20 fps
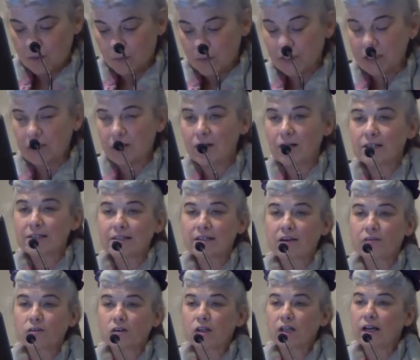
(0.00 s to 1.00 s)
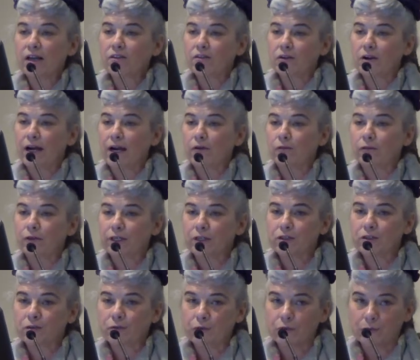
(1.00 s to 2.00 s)
but there are several other
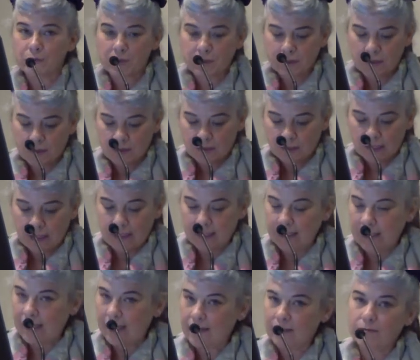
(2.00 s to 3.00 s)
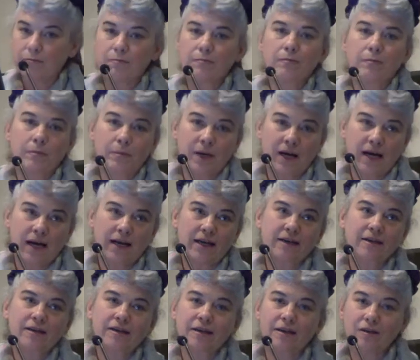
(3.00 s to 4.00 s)
outreach groups, again,
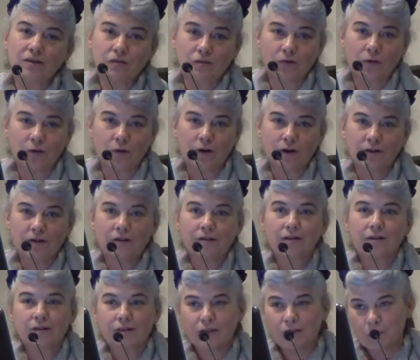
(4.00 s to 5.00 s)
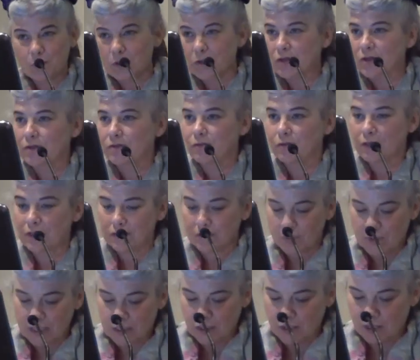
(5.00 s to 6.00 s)
by and for the person with
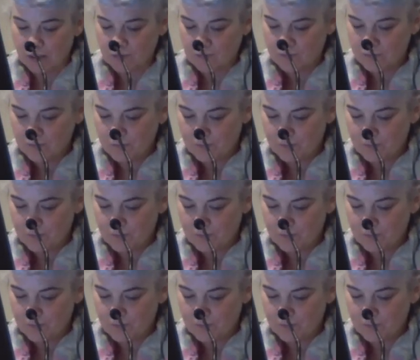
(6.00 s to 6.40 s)
dementia.